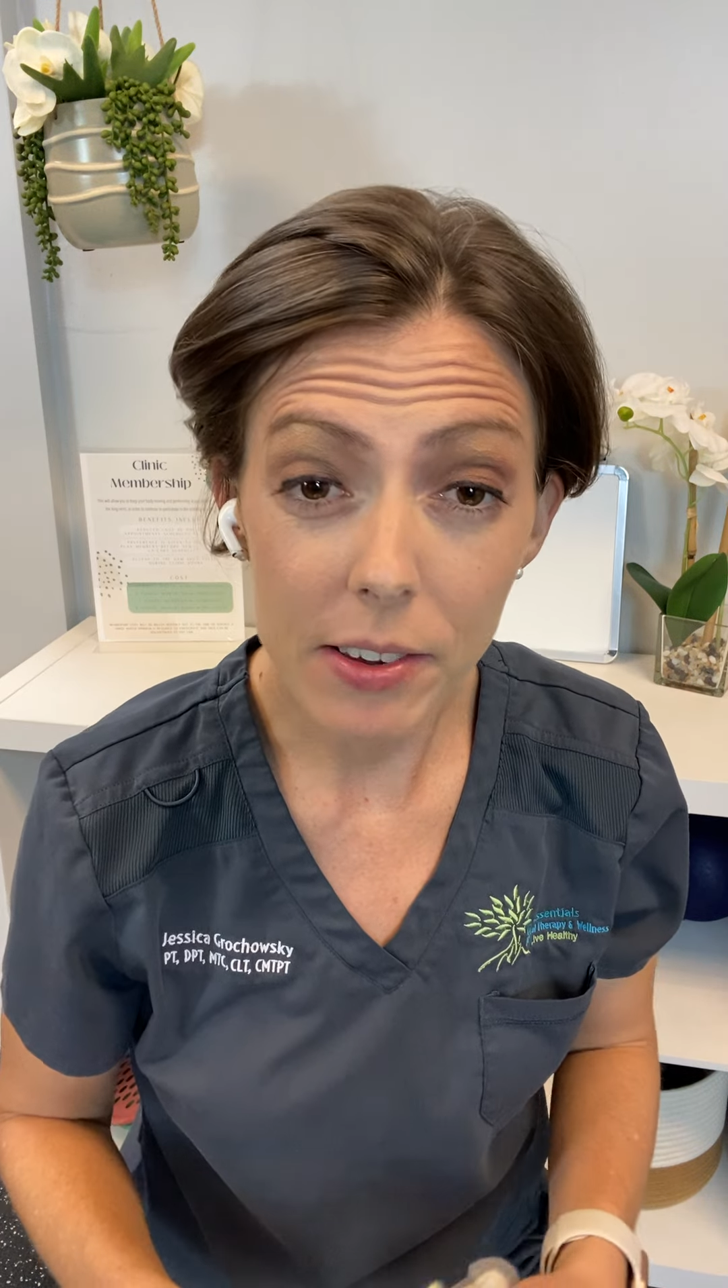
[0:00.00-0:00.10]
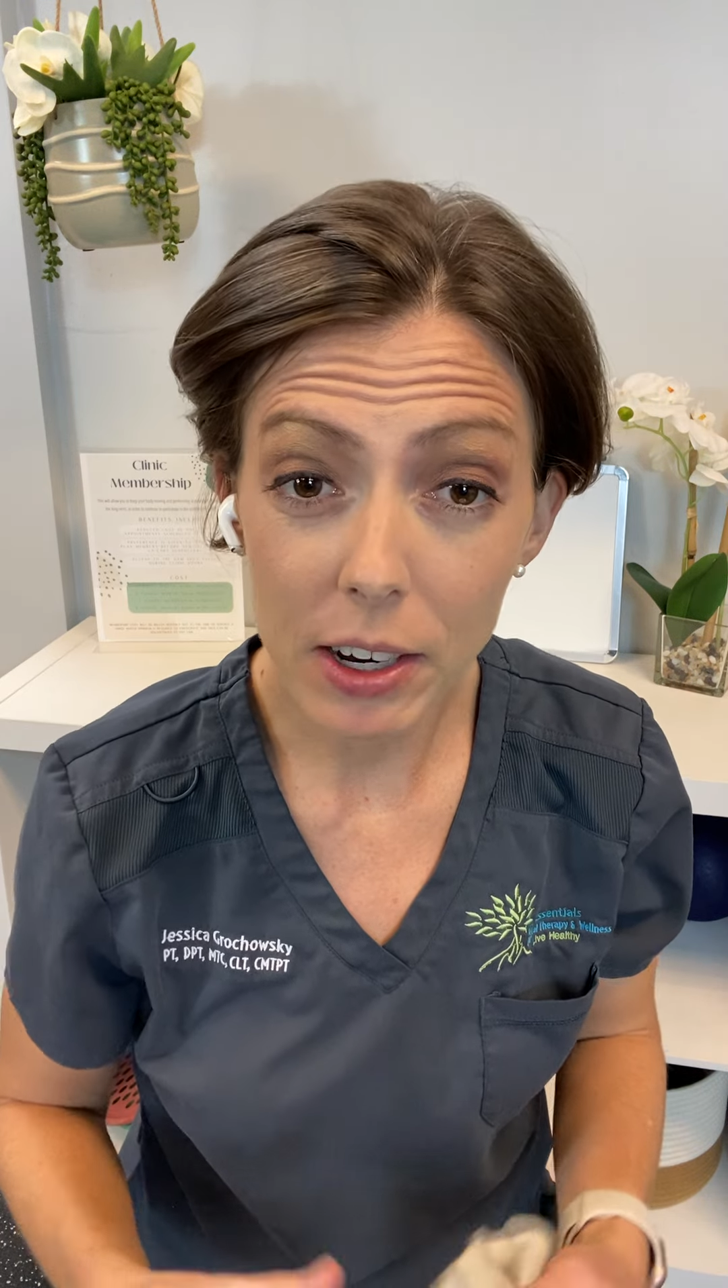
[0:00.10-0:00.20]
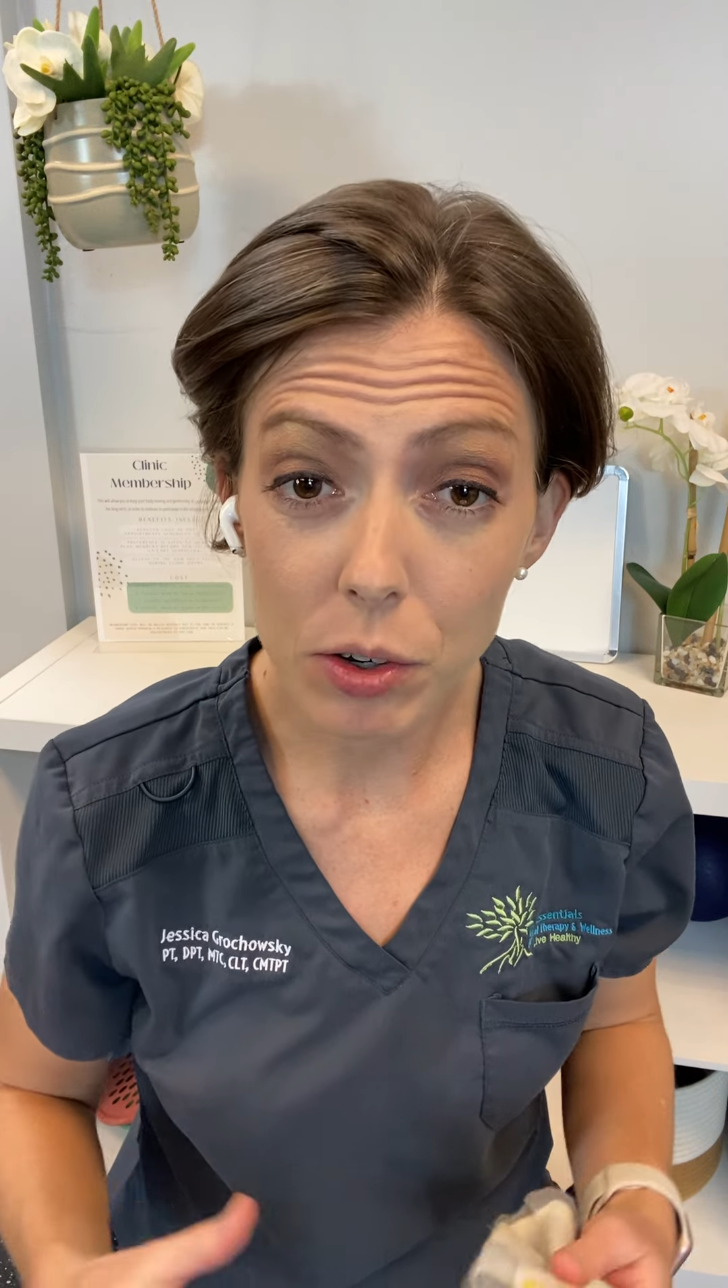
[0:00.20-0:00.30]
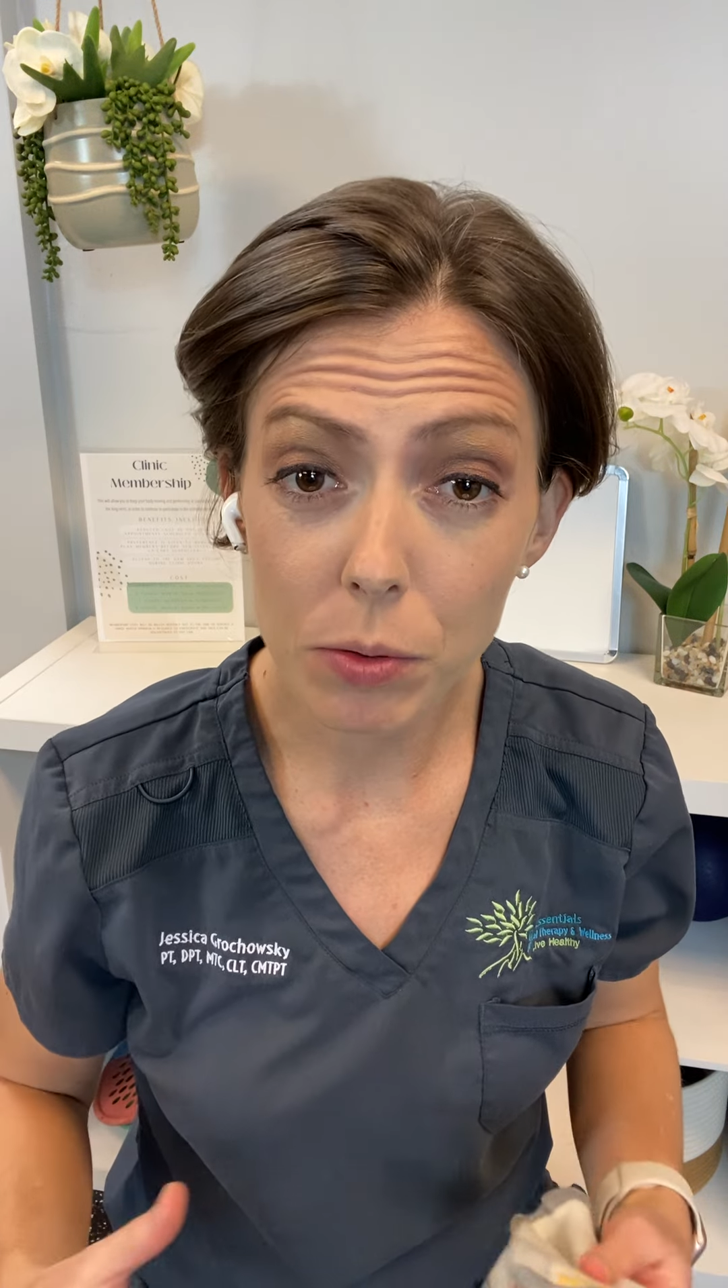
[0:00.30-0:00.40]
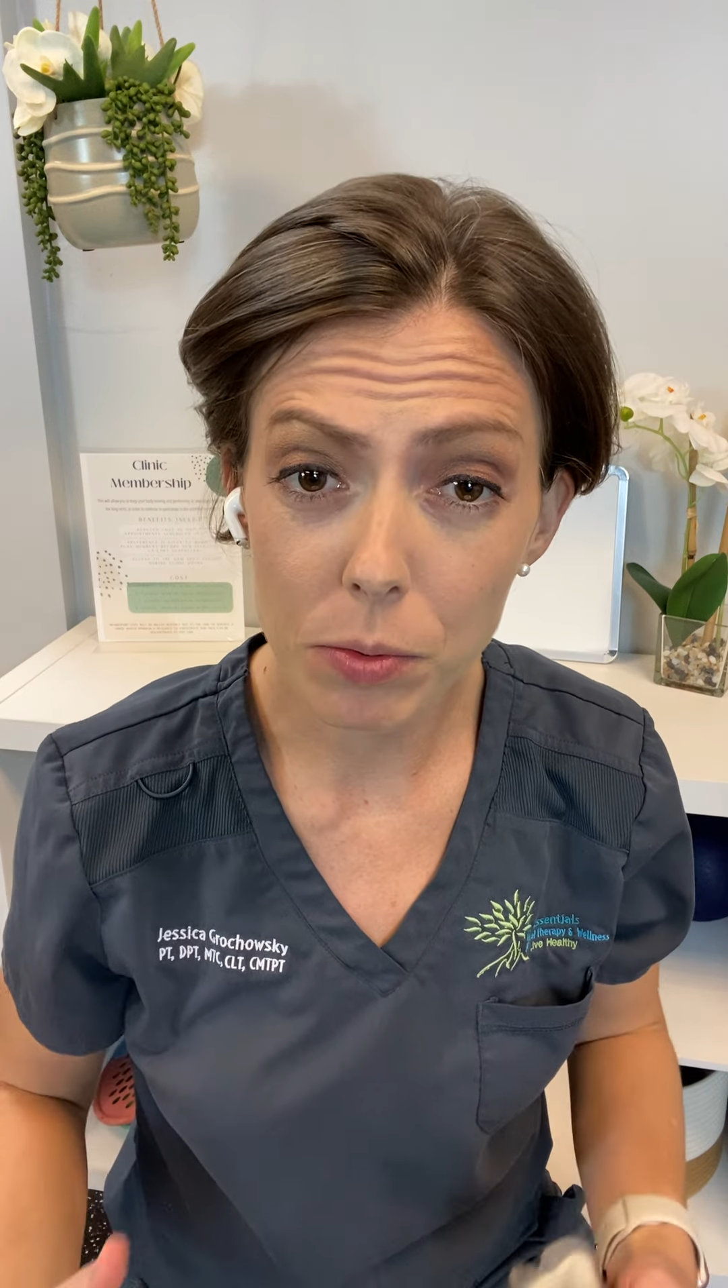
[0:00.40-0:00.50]

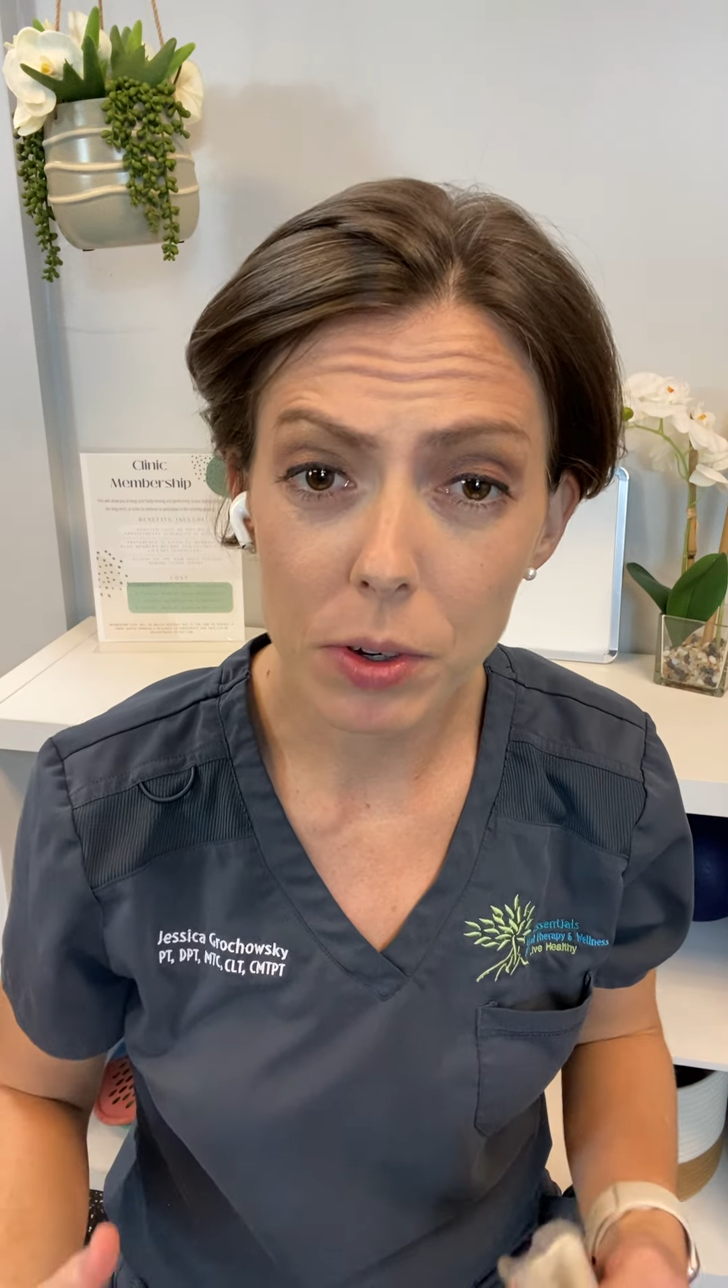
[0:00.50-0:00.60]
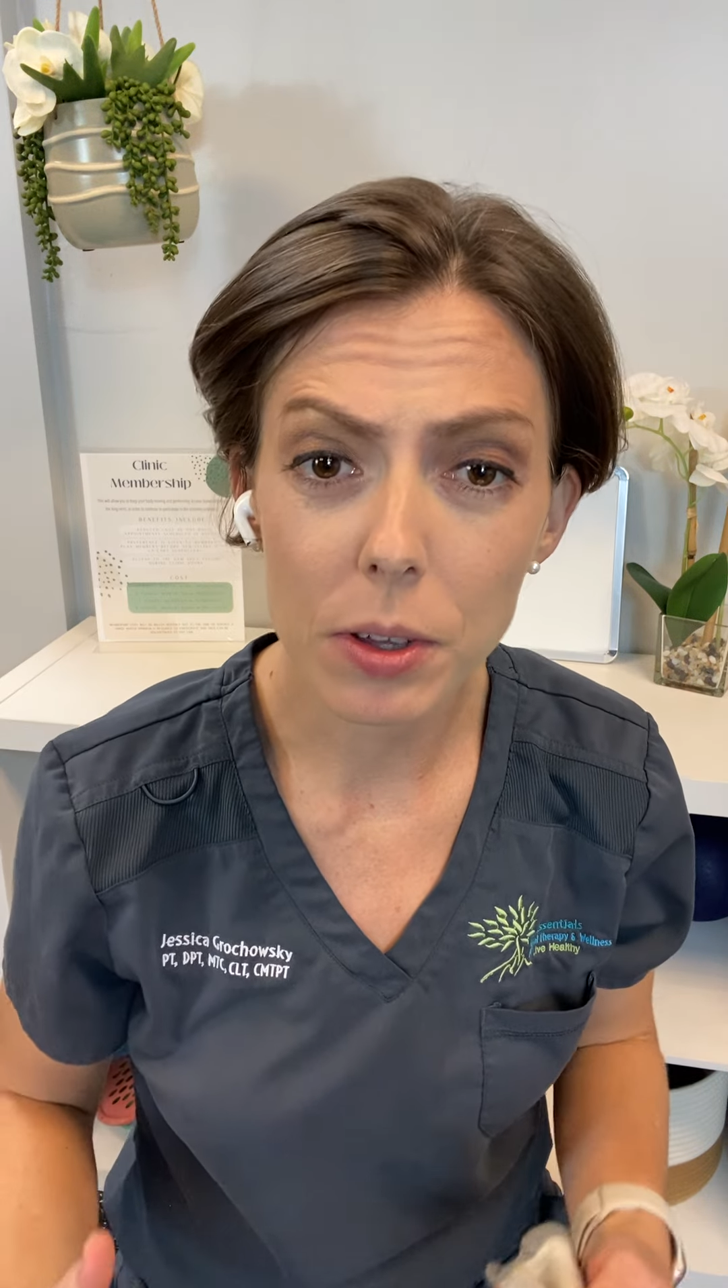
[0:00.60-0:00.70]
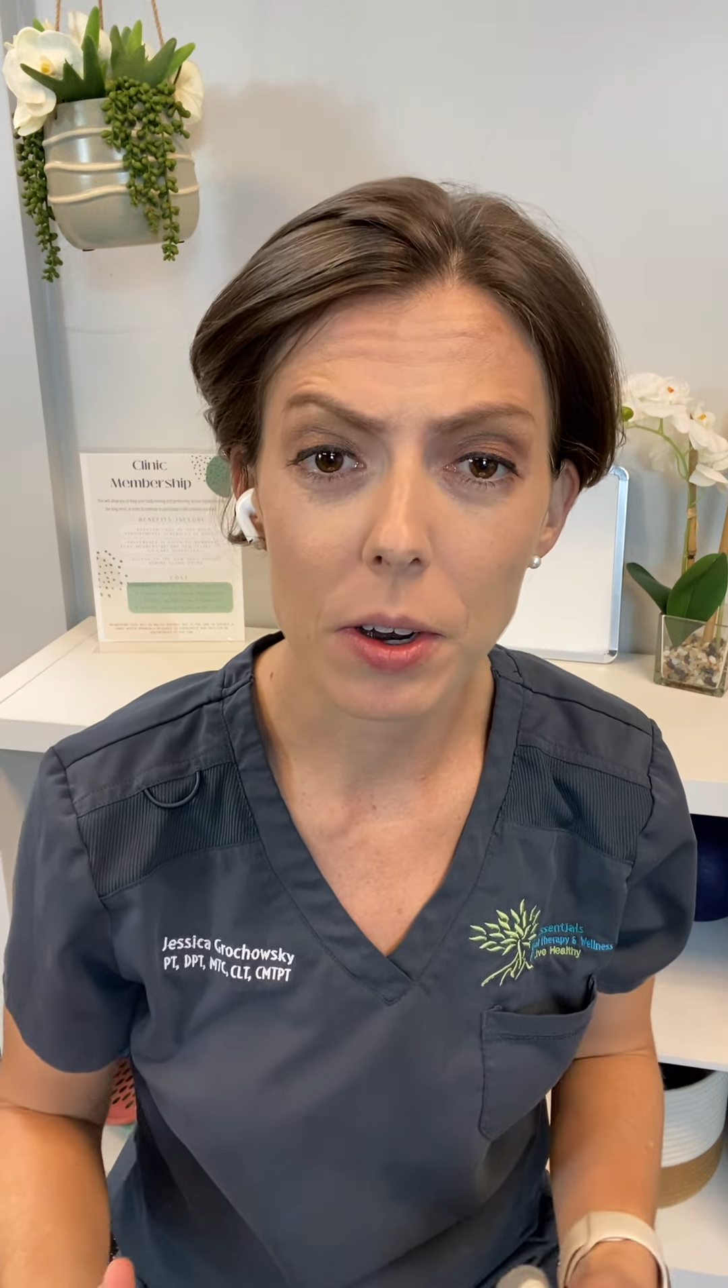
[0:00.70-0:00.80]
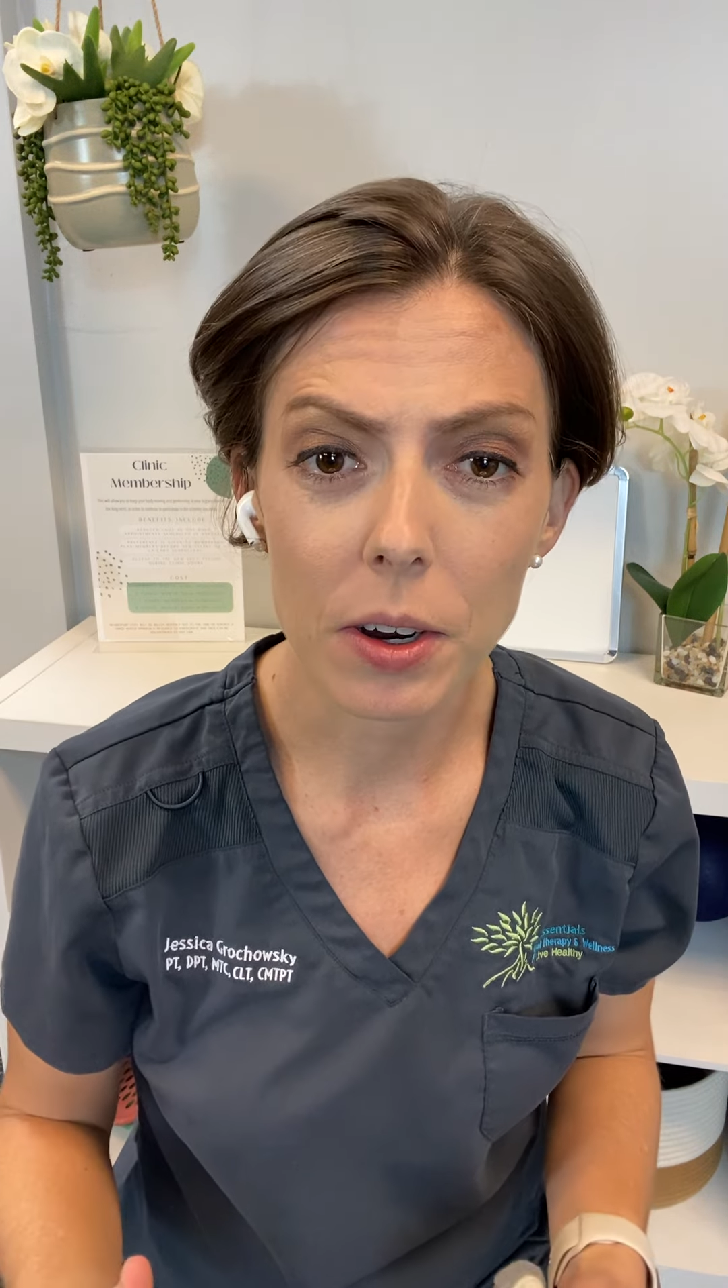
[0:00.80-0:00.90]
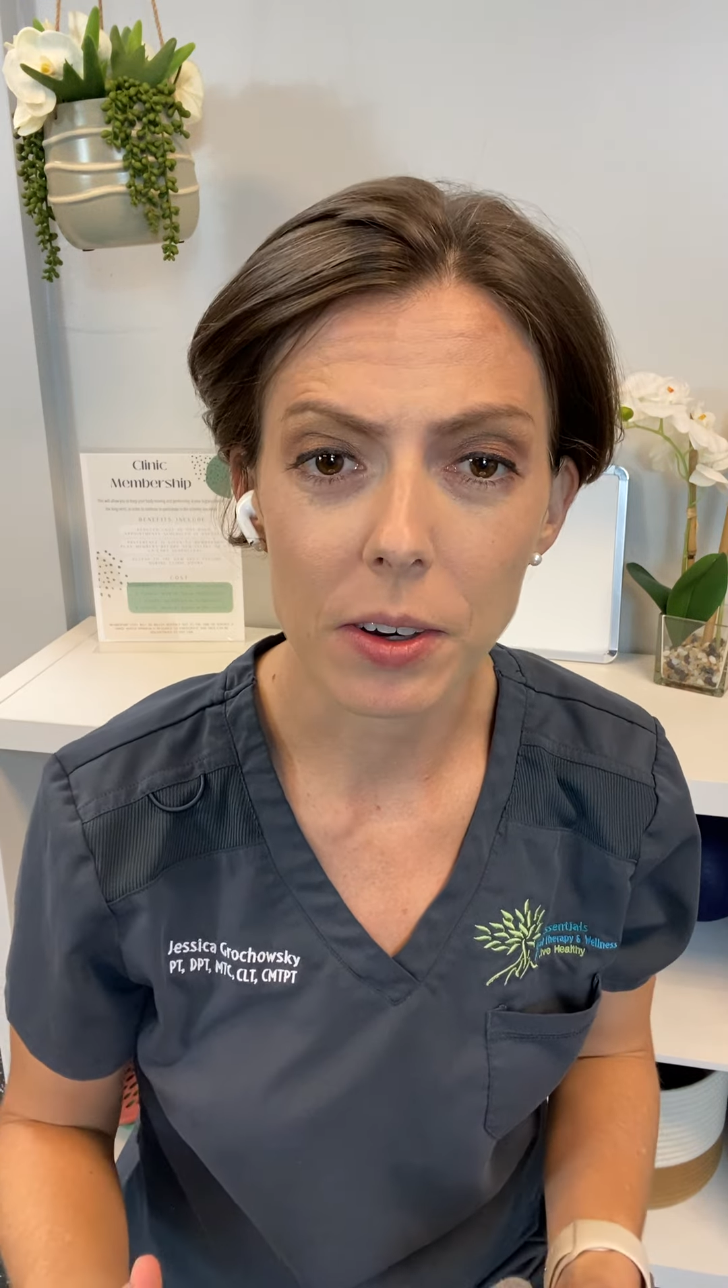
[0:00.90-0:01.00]
actually really
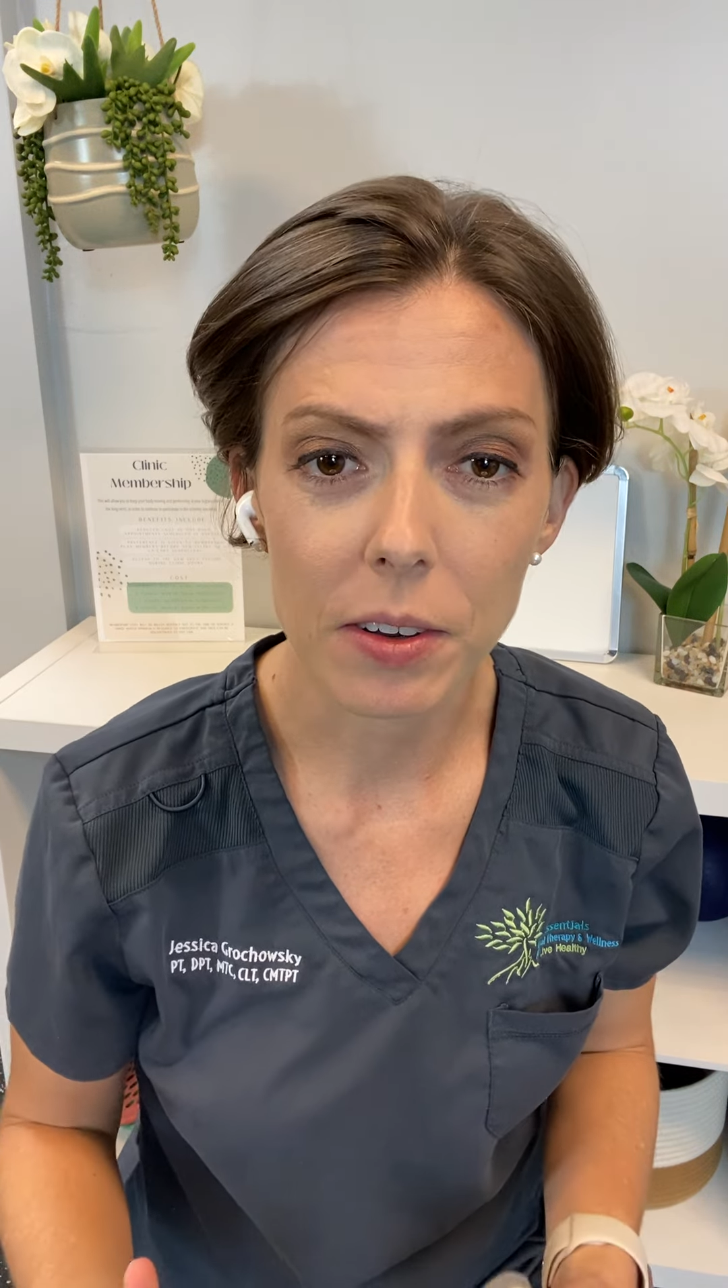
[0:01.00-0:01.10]
hard